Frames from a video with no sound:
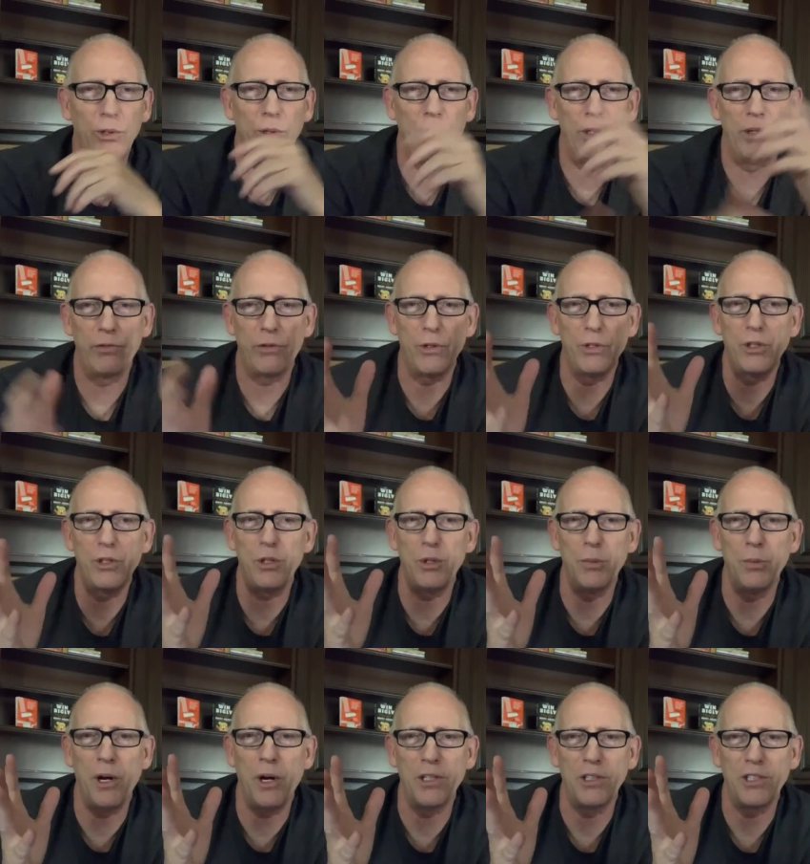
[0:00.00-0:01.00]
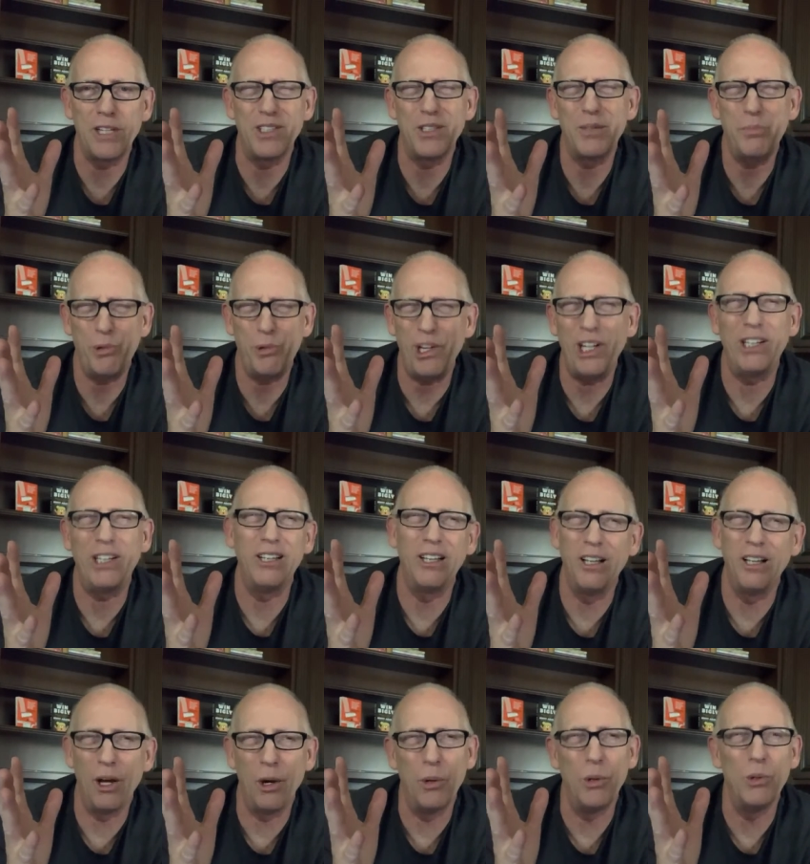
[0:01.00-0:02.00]
you in the first two months has a pretty
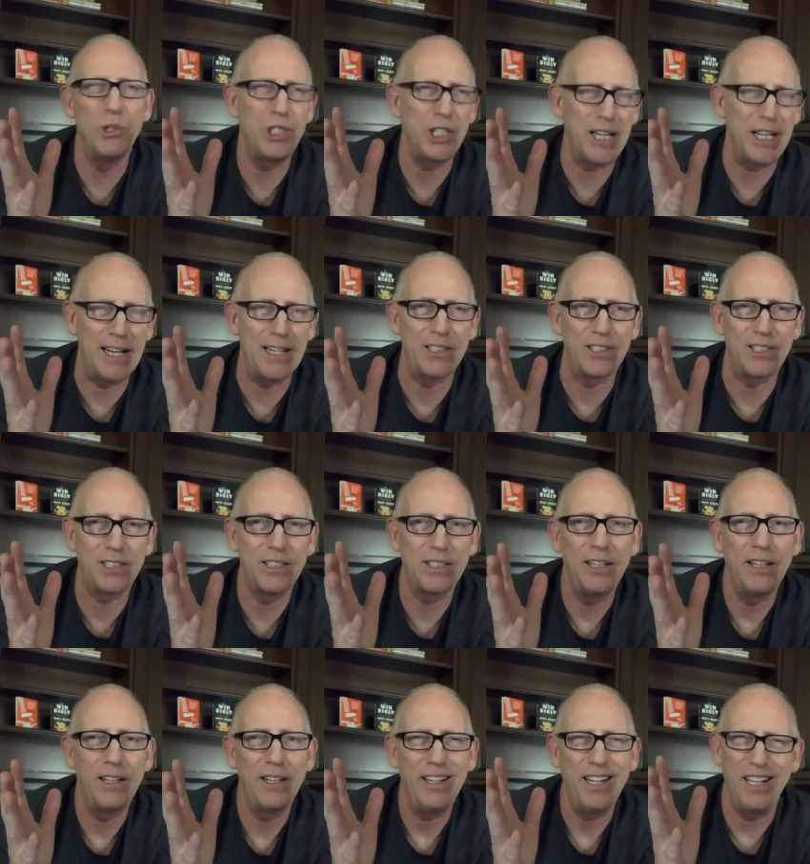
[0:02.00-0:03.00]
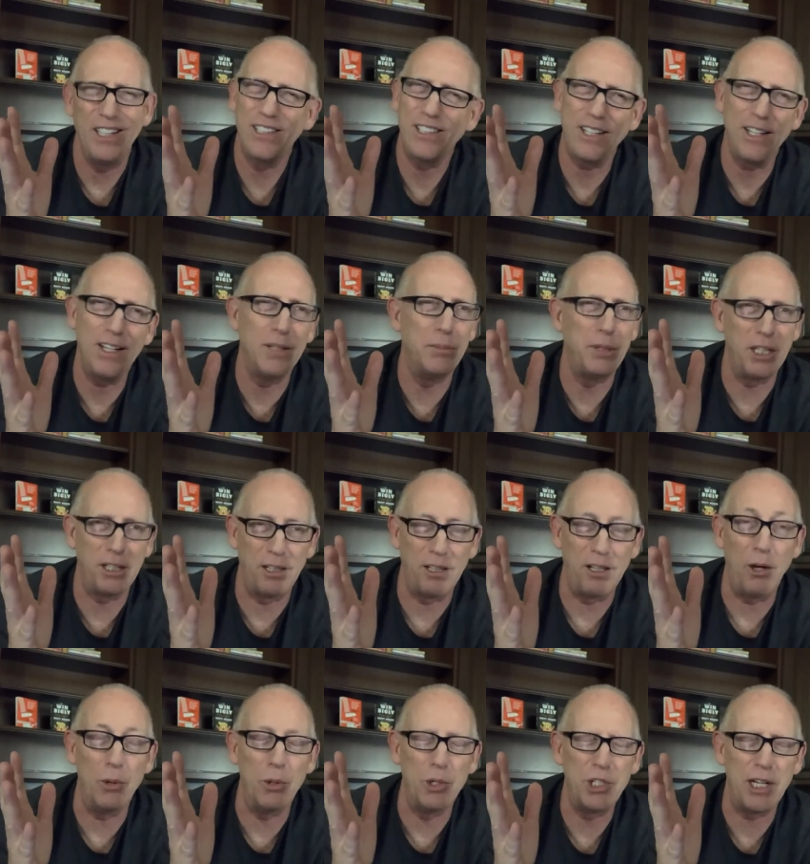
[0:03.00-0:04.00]
low chance. It's going to be a
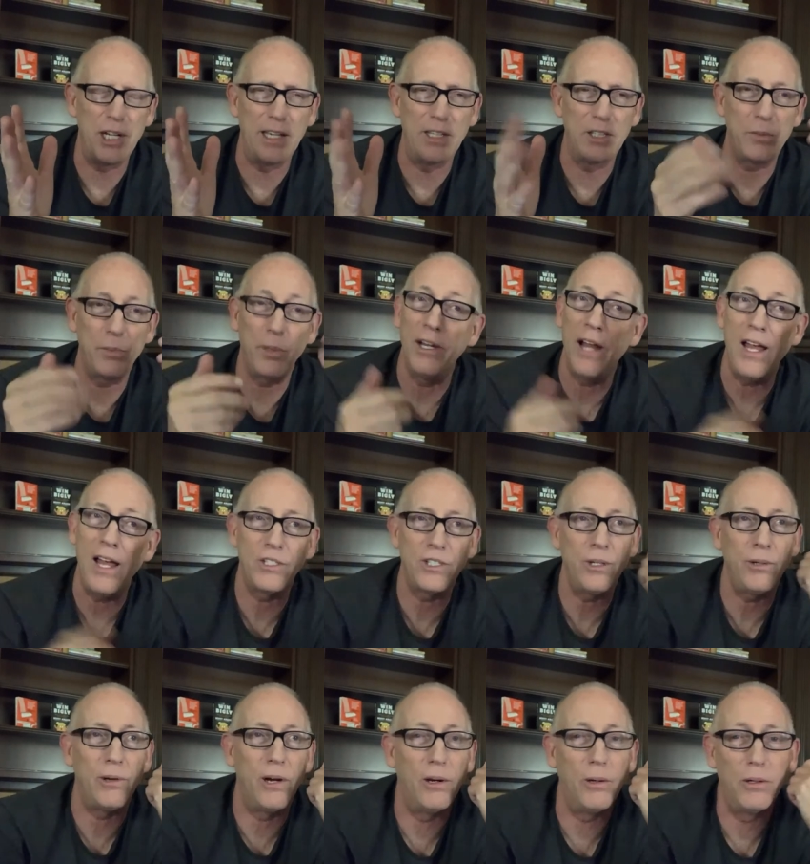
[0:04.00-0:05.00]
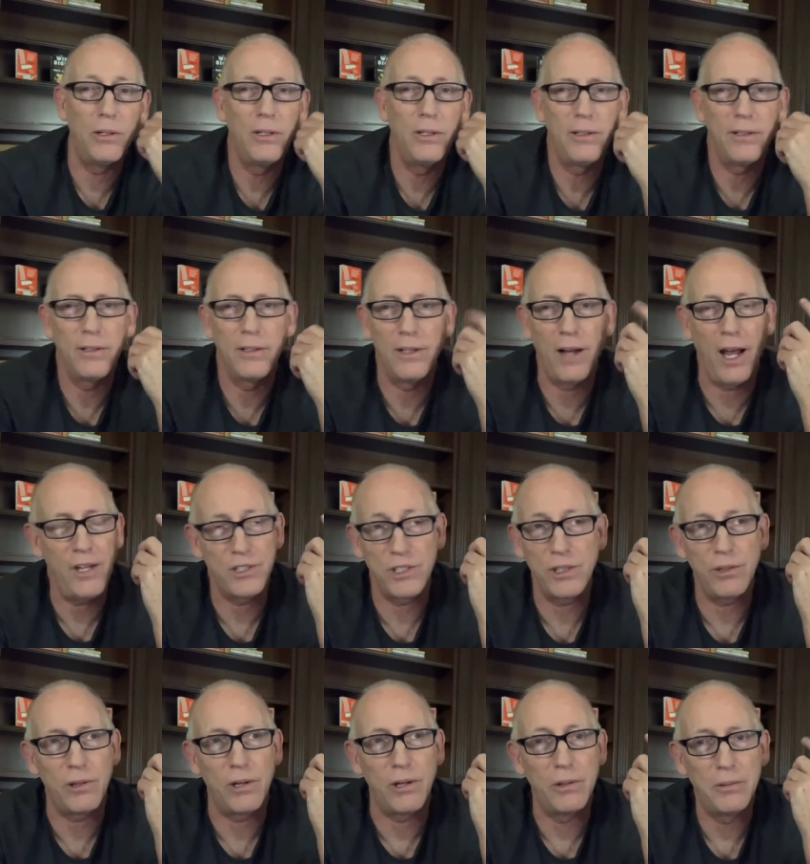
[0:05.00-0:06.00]
low chance, but not zero. Not
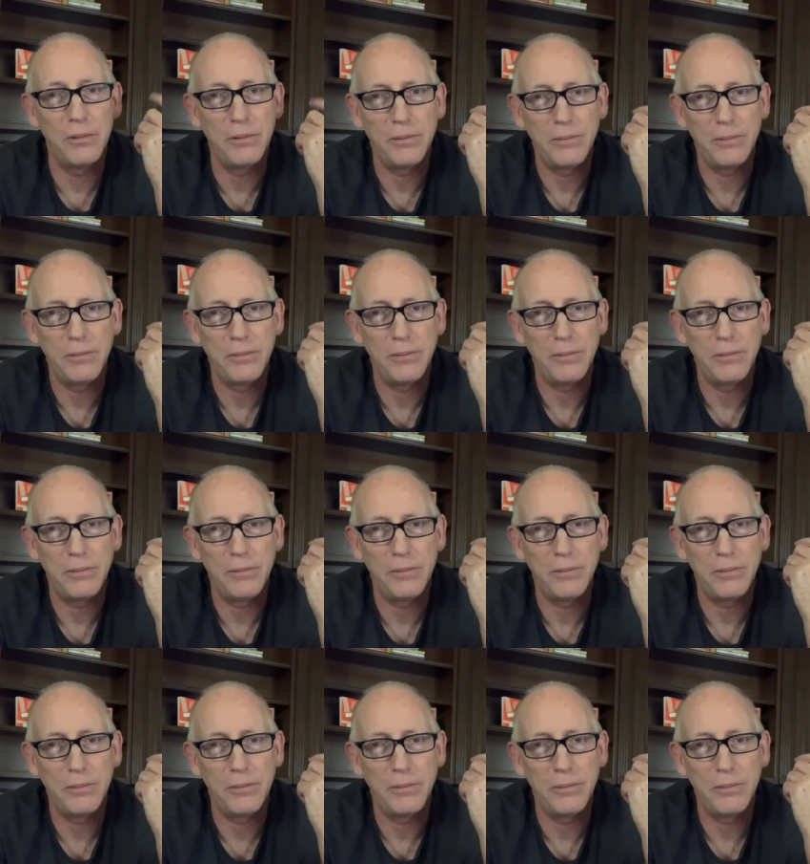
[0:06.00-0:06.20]
zero.